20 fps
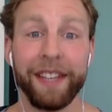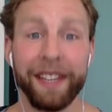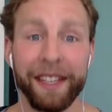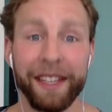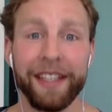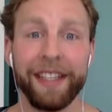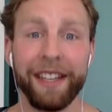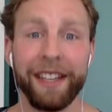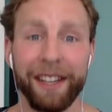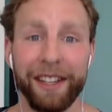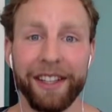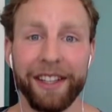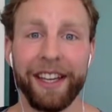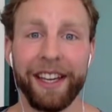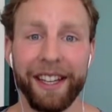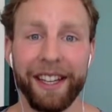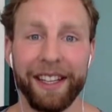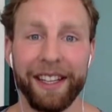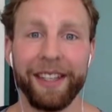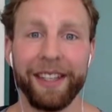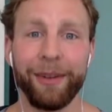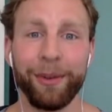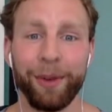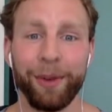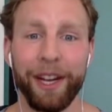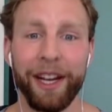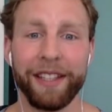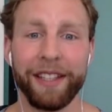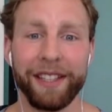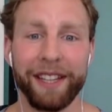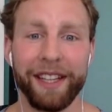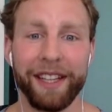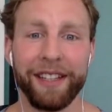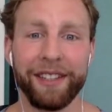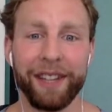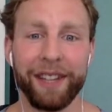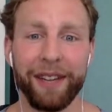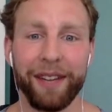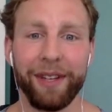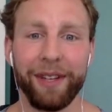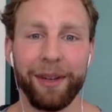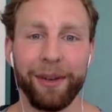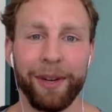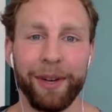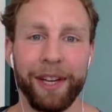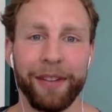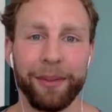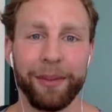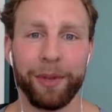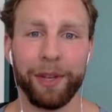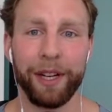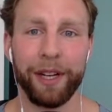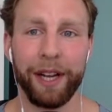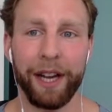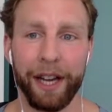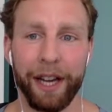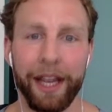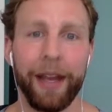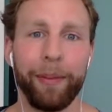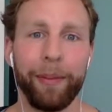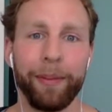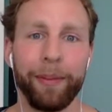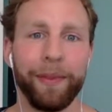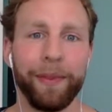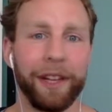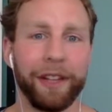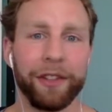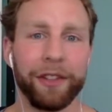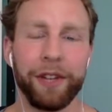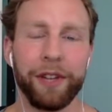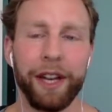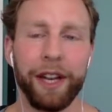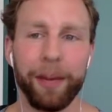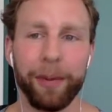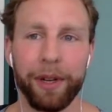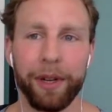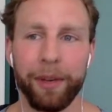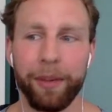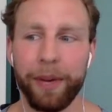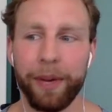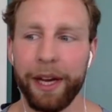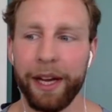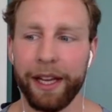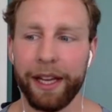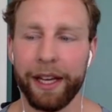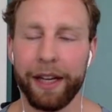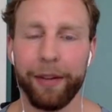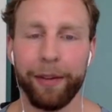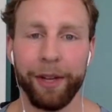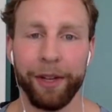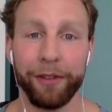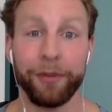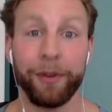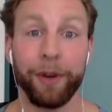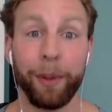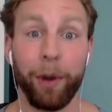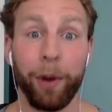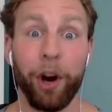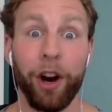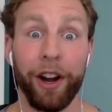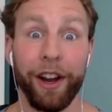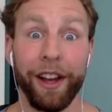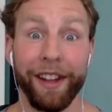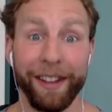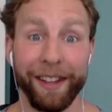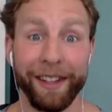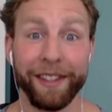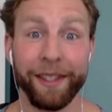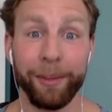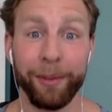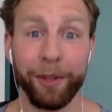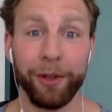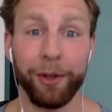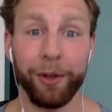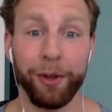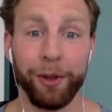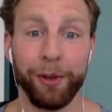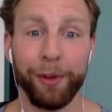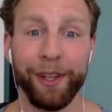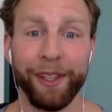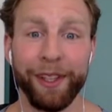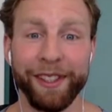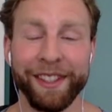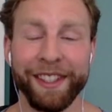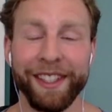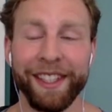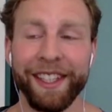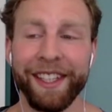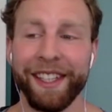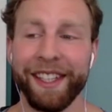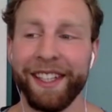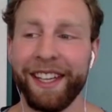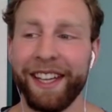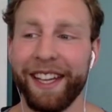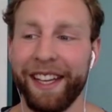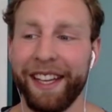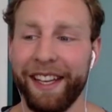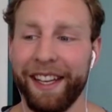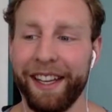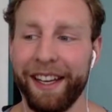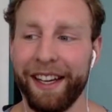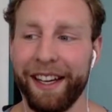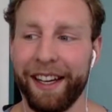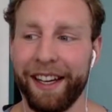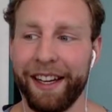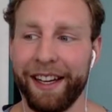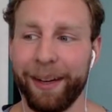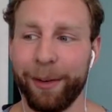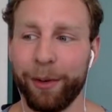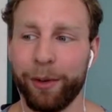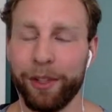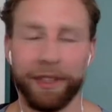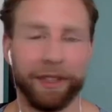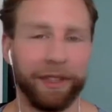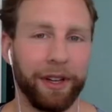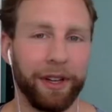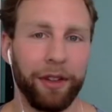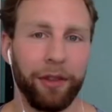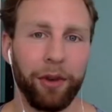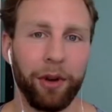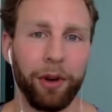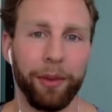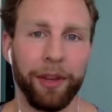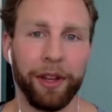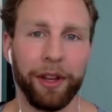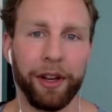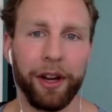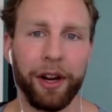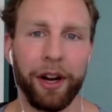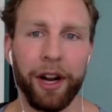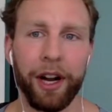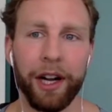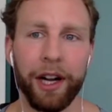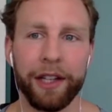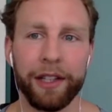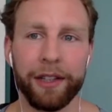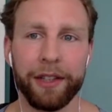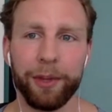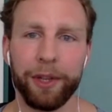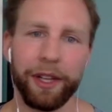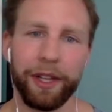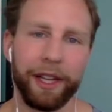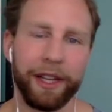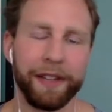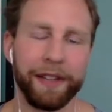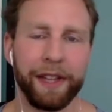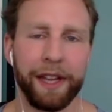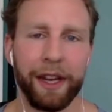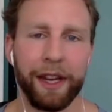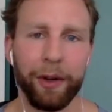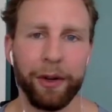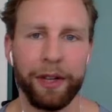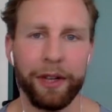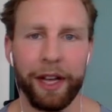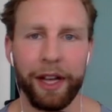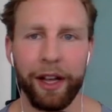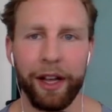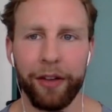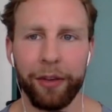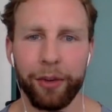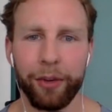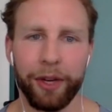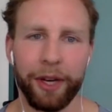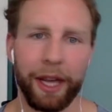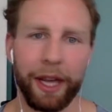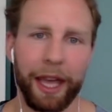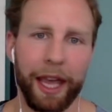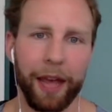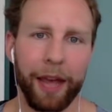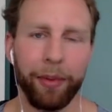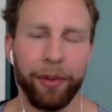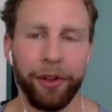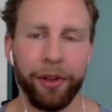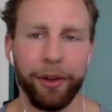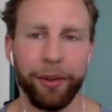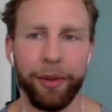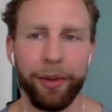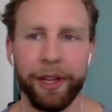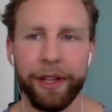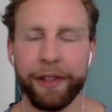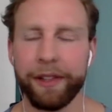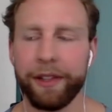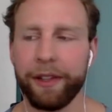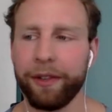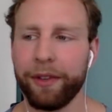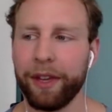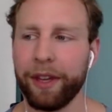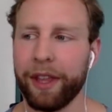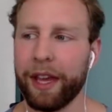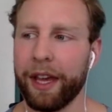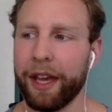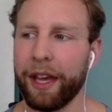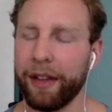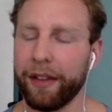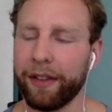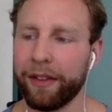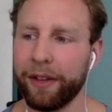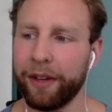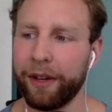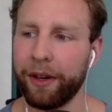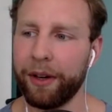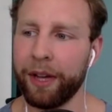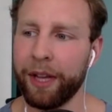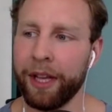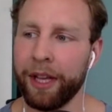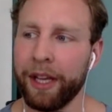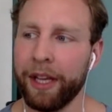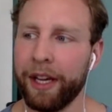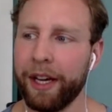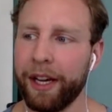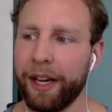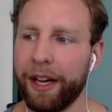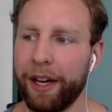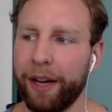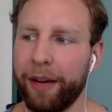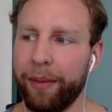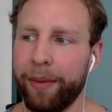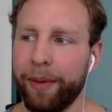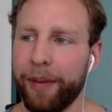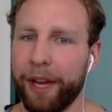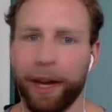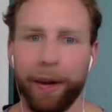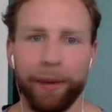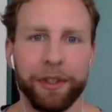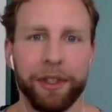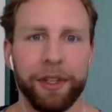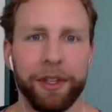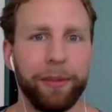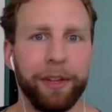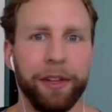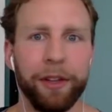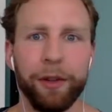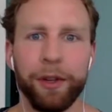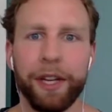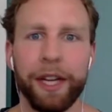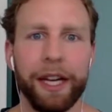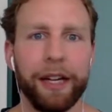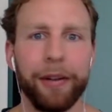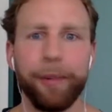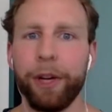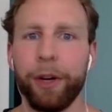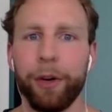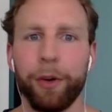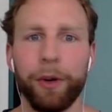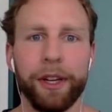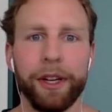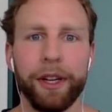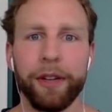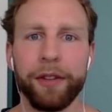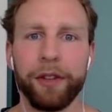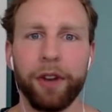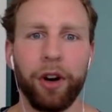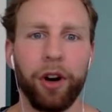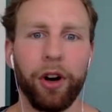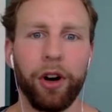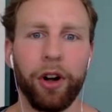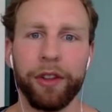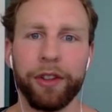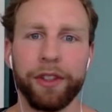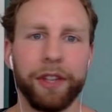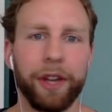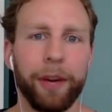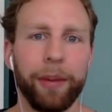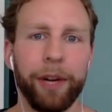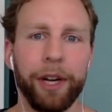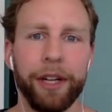Yeah, okay. When Ash and I drive out west, where I am like straight up gonna buy kettlebells from Onnit, like some of the cool ones, and we're just gonna throw them in the car because we're gonna like stay at hotels, we're gonna camp a little bit and stuff like that. So, and I'm just gonna be doing kettlebell workouts all summer.